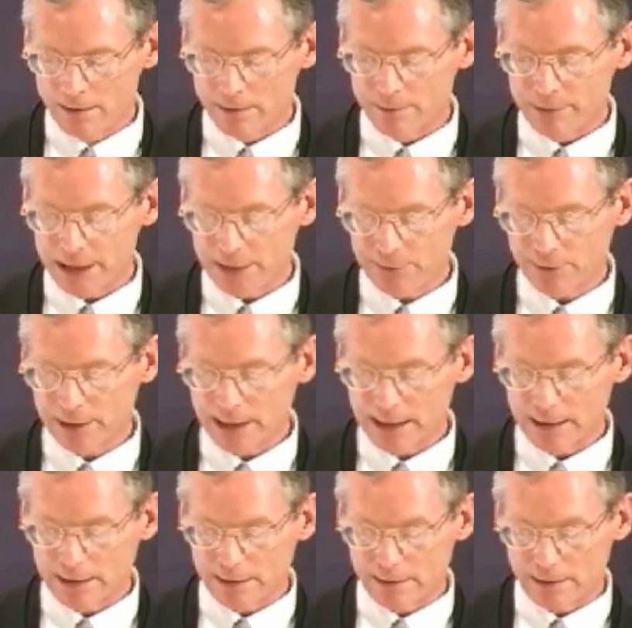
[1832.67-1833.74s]
The
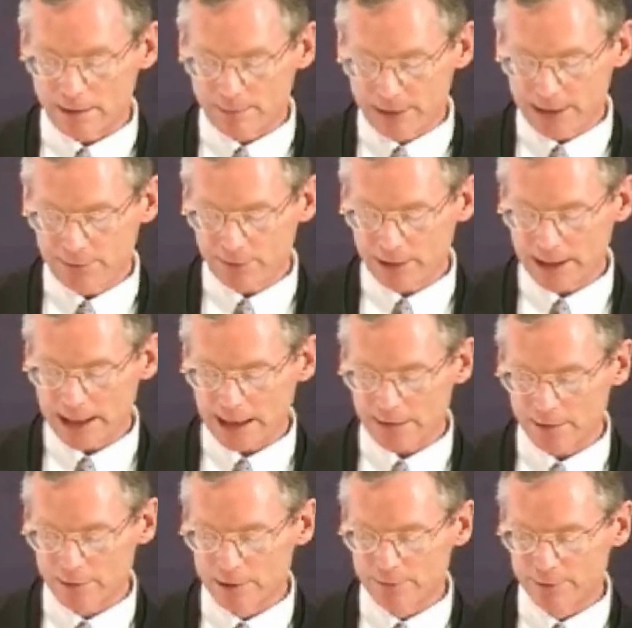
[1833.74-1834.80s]
Patriot, uh, Patriot
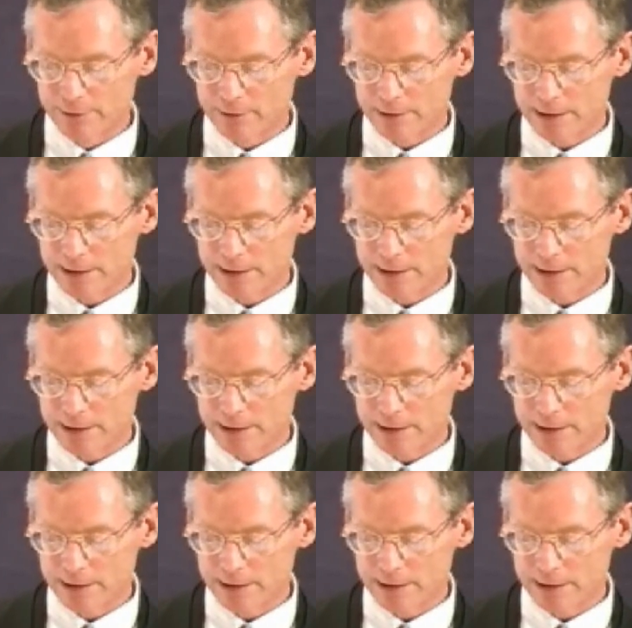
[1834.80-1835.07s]
Act, however,